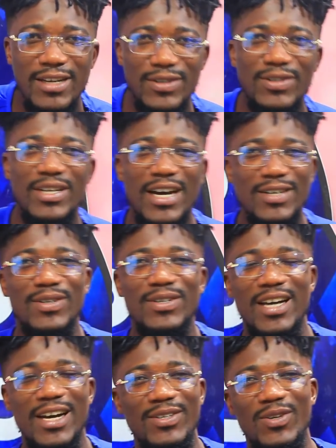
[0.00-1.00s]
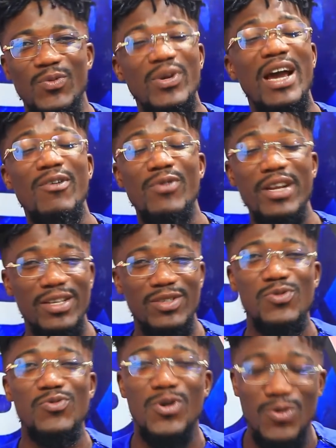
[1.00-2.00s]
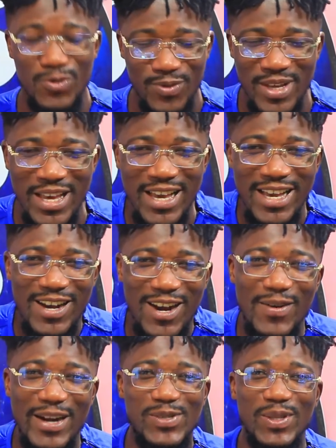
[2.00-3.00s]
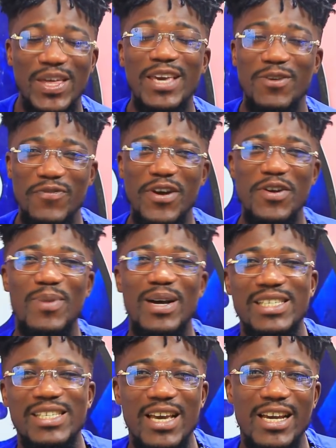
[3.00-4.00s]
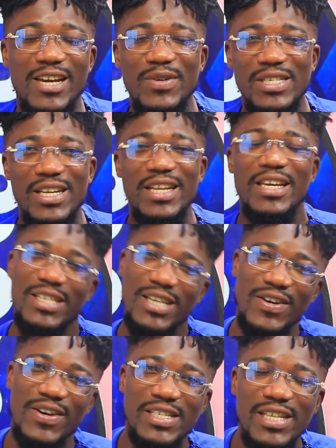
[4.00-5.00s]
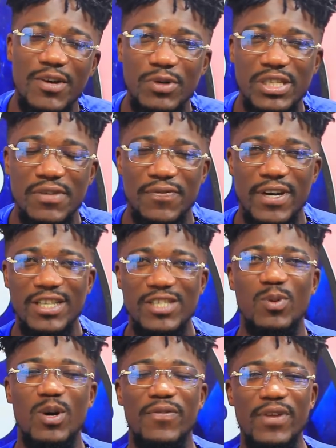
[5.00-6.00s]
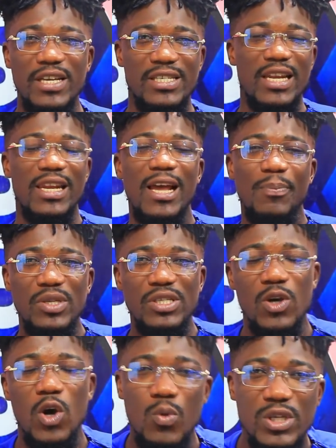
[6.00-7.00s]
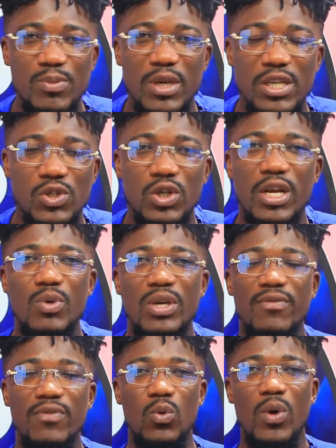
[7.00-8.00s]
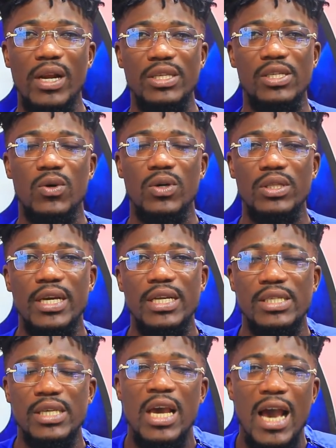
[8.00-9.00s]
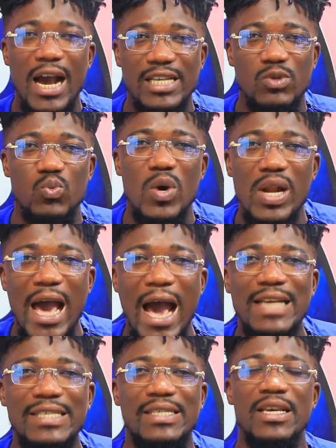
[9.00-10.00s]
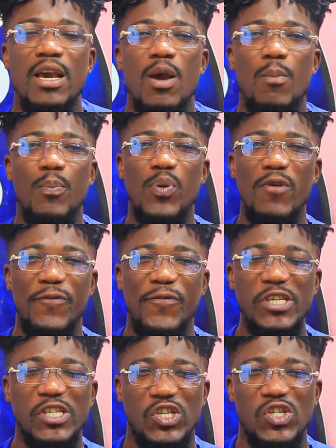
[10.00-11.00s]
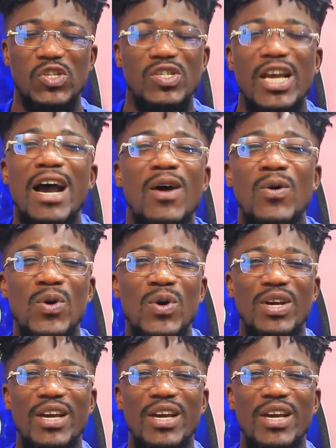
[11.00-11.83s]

Add on. We are ready to roll. All right, so thank you very much, Karensa the Guitar Rasta, Rich the Finest Boy Flex, and Lapigi, always making sure that we give you quality content as well as professional